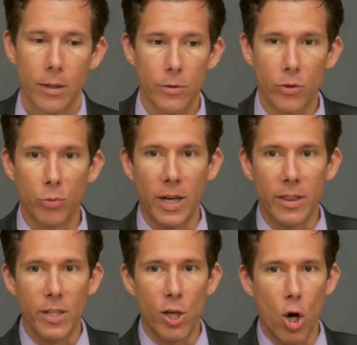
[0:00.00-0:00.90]
despite
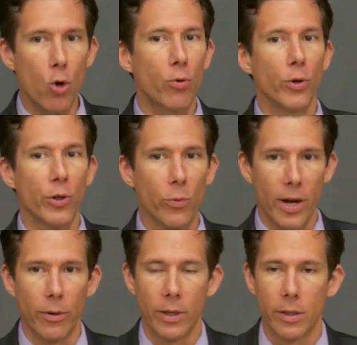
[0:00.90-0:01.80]
the overt
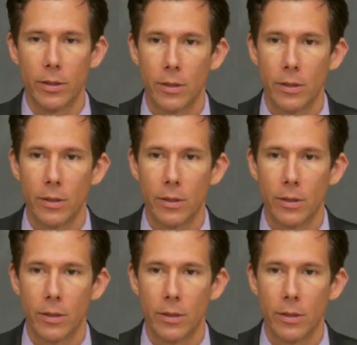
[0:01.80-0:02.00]
rhetoric